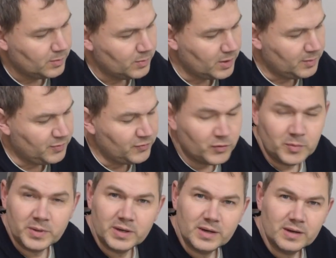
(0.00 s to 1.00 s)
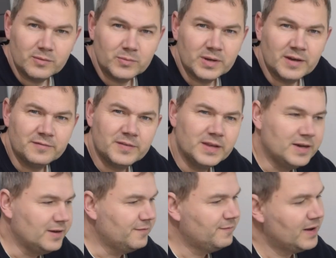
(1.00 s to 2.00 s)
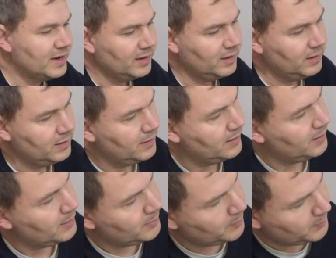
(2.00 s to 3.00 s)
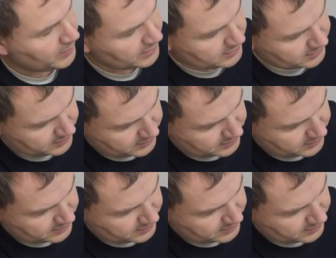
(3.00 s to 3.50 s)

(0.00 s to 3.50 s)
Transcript: And before me we have the final build.